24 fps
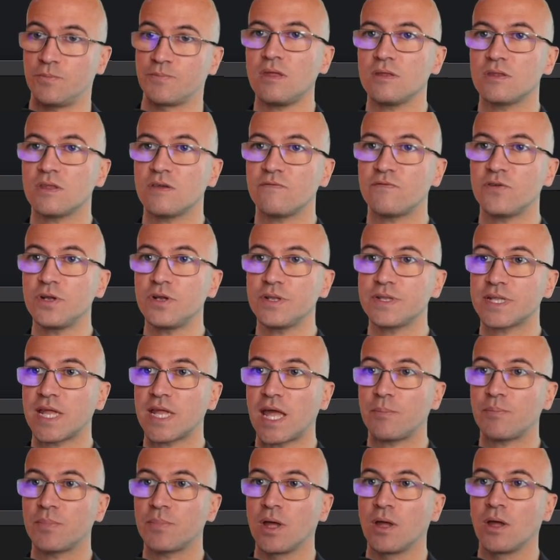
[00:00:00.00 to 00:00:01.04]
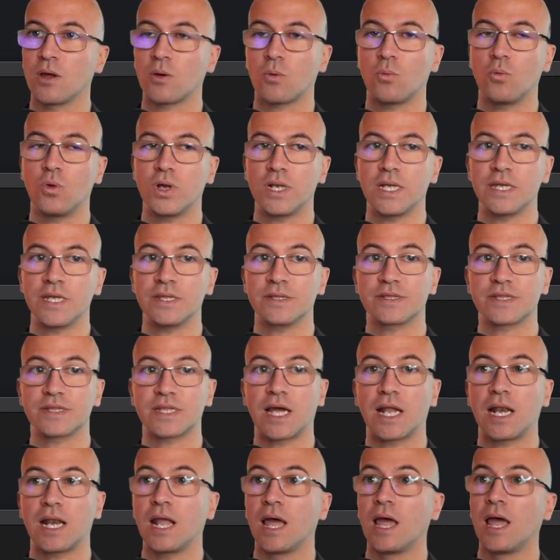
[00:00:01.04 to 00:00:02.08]
The first step will
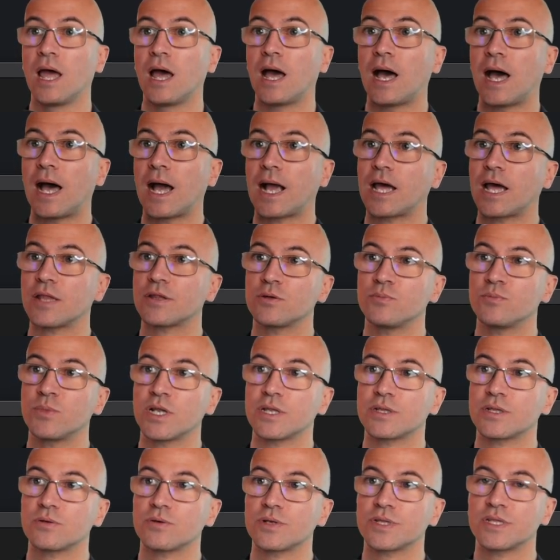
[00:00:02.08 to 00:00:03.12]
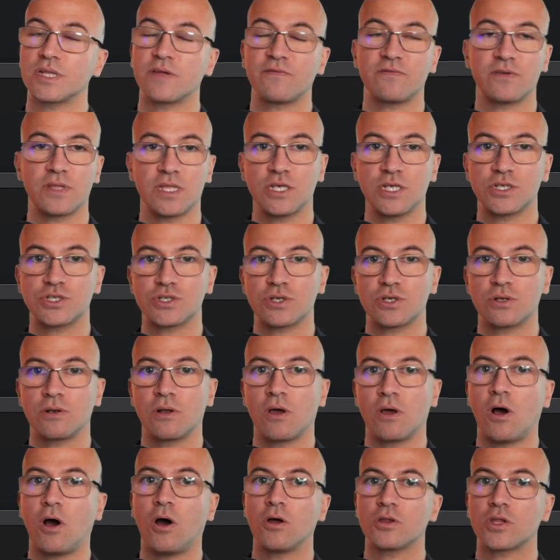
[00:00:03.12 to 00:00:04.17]
install a custom resource definition
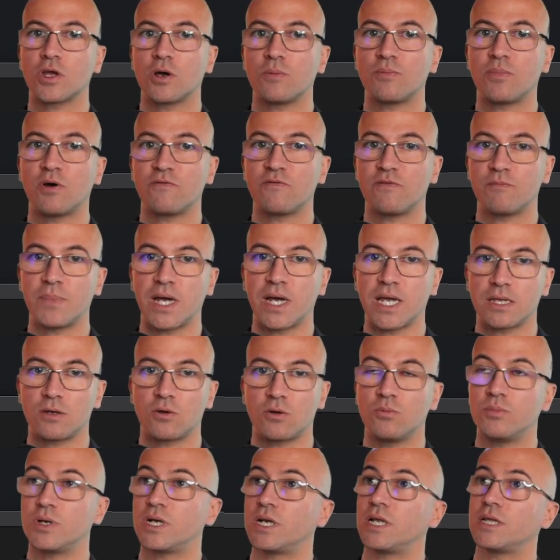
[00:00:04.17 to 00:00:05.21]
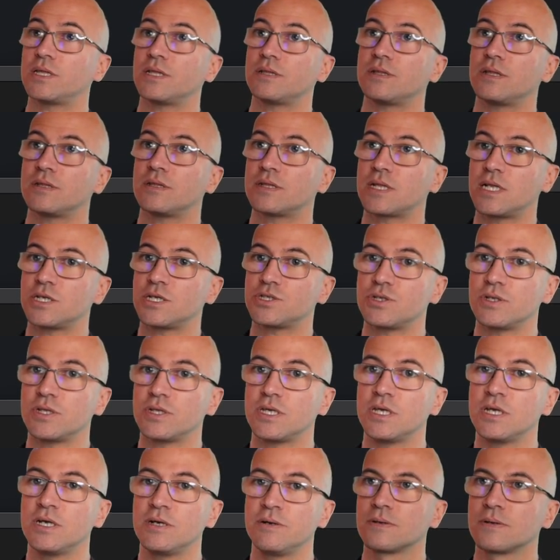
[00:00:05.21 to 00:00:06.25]
on top of my Kubernetes installation
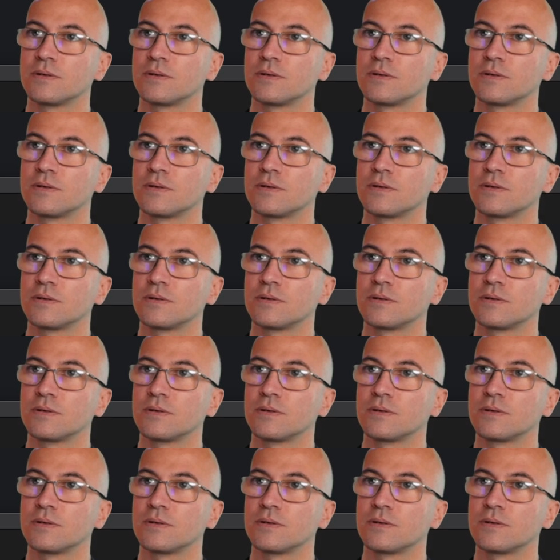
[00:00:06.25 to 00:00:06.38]
here.